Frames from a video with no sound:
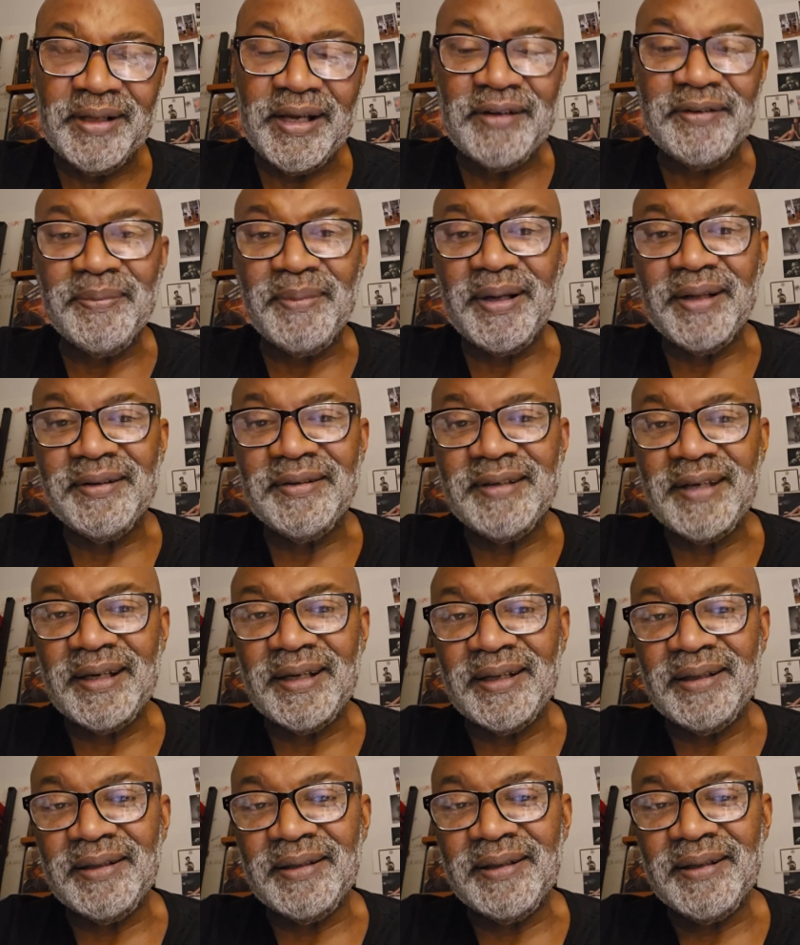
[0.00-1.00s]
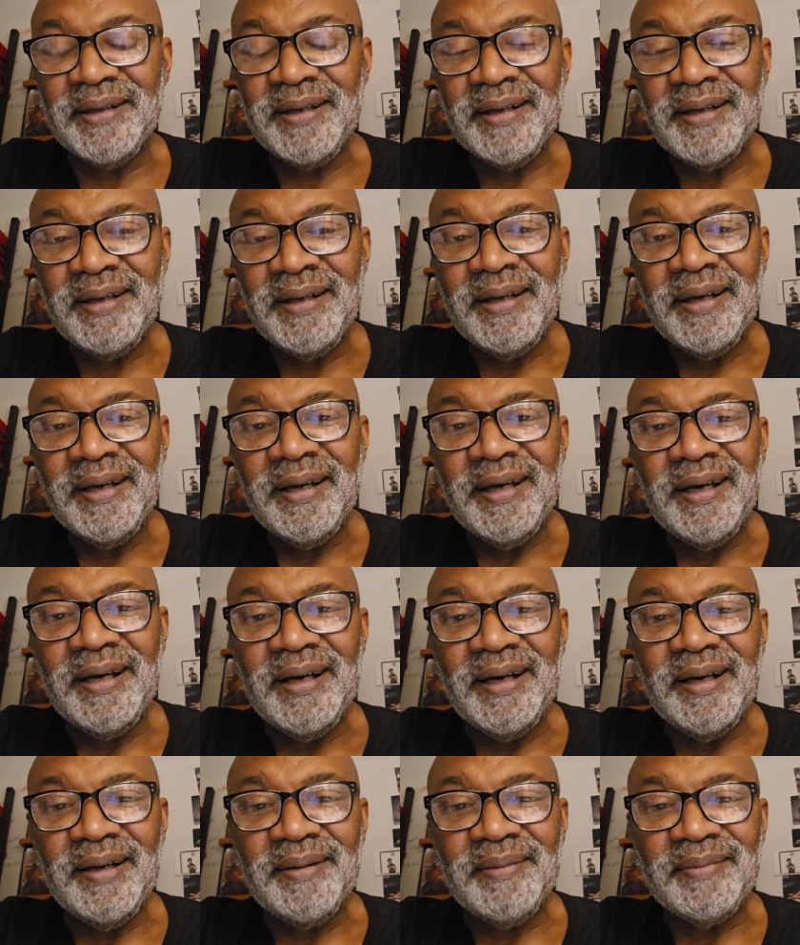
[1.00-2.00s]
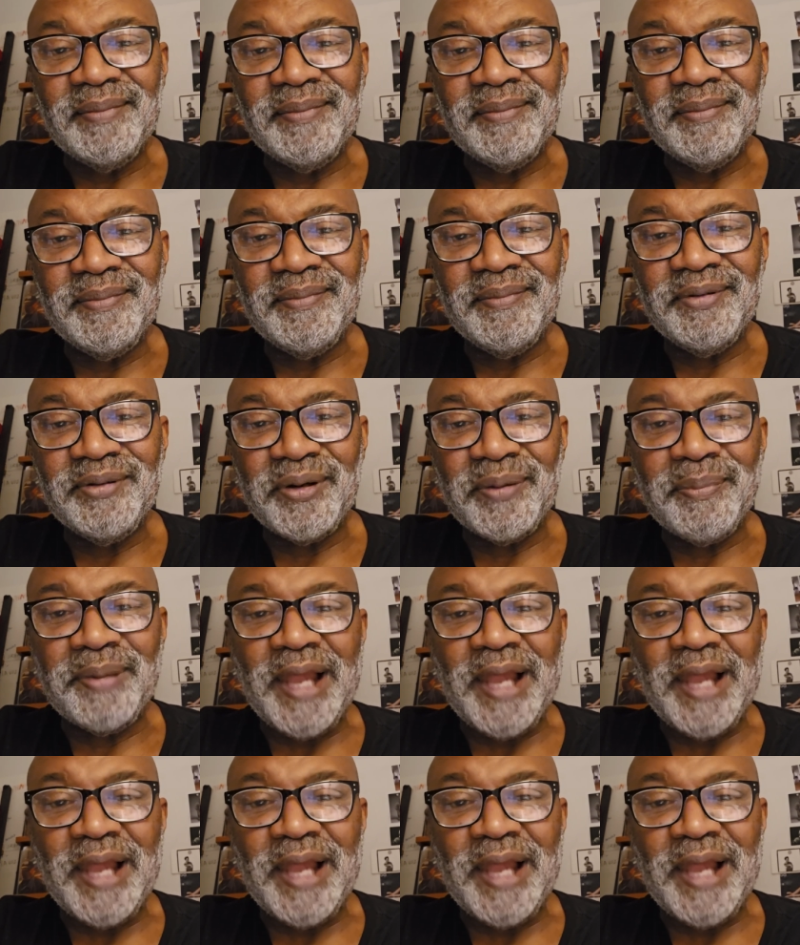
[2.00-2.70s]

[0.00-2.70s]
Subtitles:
But that's my second sort